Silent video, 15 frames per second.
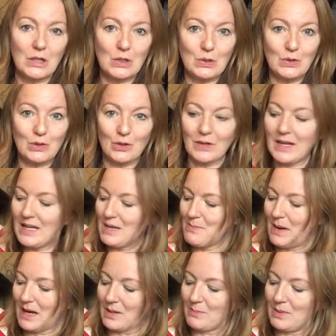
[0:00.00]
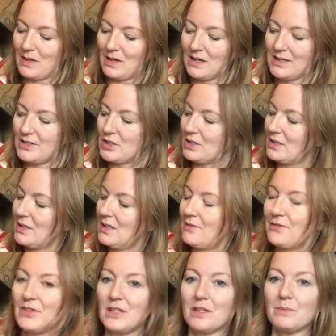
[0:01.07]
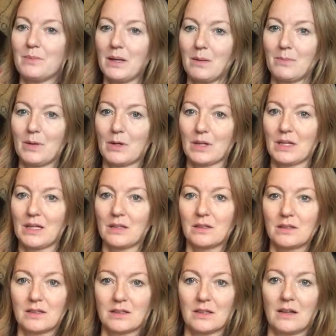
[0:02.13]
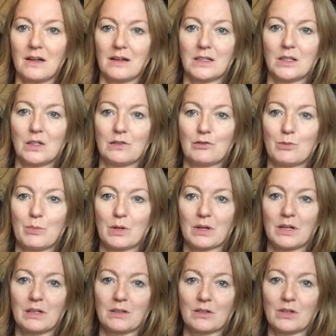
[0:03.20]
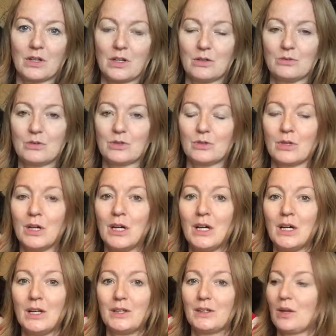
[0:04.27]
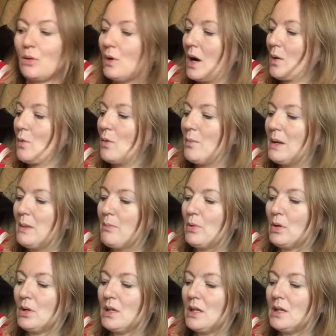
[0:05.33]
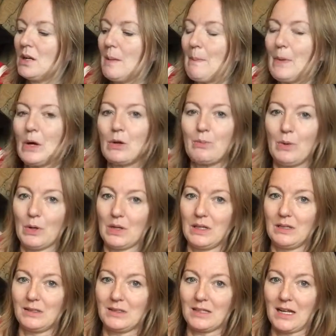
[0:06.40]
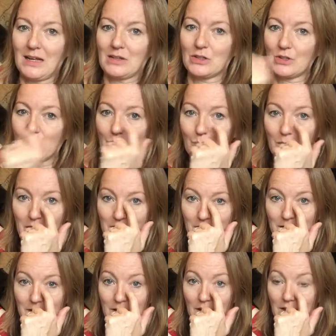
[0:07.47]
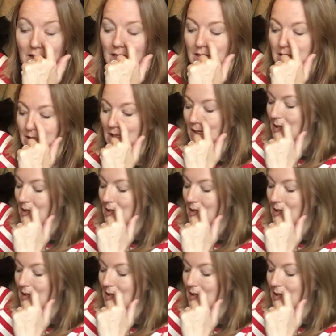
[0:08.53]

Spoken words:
Good on any bag, but I just love these big pockets, useful pockets on a holdall. So I will be putting both pockets together on the one side.